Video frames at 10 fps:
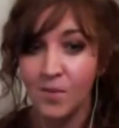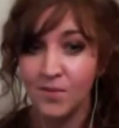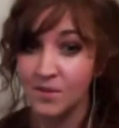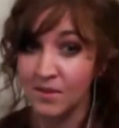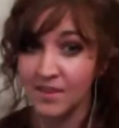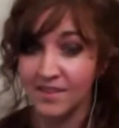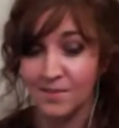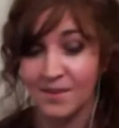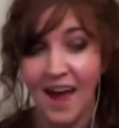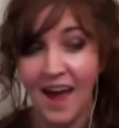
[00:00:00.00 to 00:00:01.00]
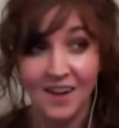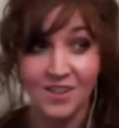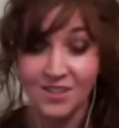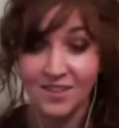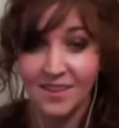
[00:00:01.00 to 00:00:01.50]
Some of the
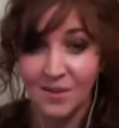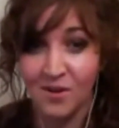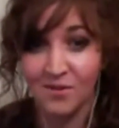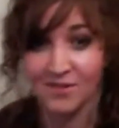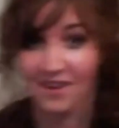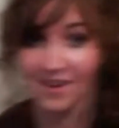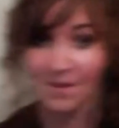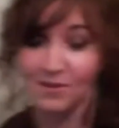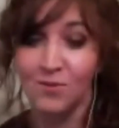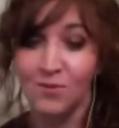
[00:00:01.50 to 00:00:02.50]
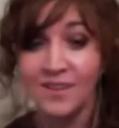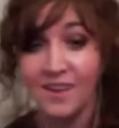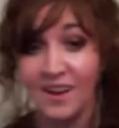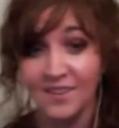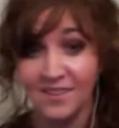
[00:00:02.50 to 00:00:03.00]
action that they would have done in between
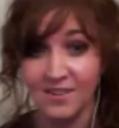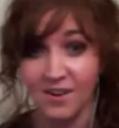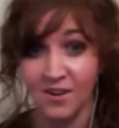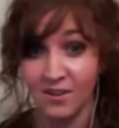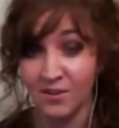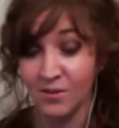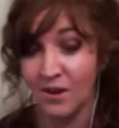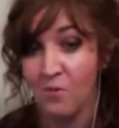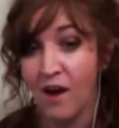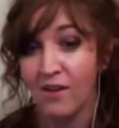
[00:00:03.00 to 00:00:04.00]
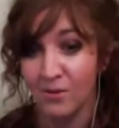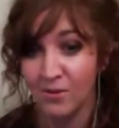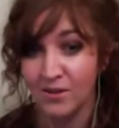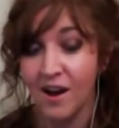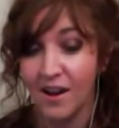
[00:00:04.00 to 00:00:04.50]
lines, they started doing it while they
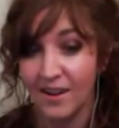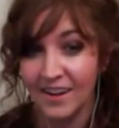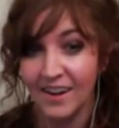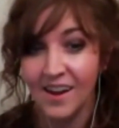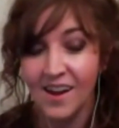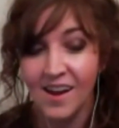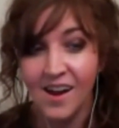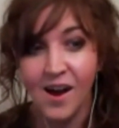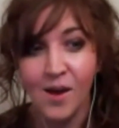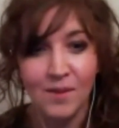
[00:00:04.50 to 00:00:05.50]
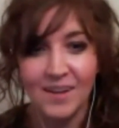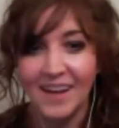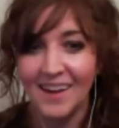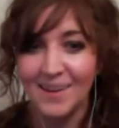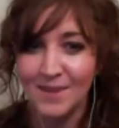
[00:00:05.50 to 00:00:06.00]
were talking. But
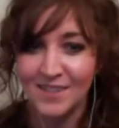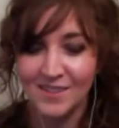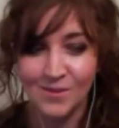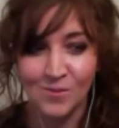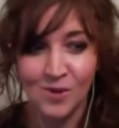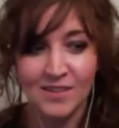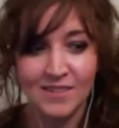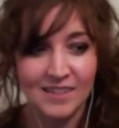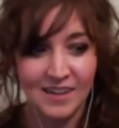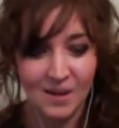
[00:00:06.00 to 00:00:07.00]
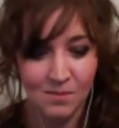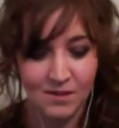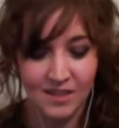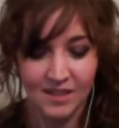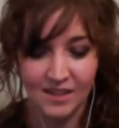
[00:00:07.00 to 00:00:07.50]
he mentions one scene in
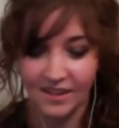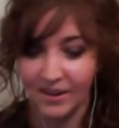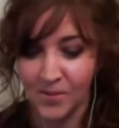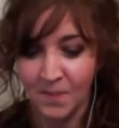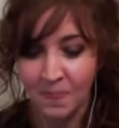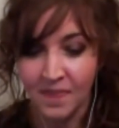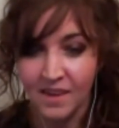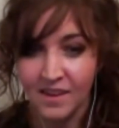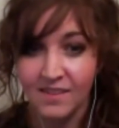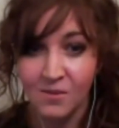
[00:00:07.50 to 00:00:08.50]
particular. It's the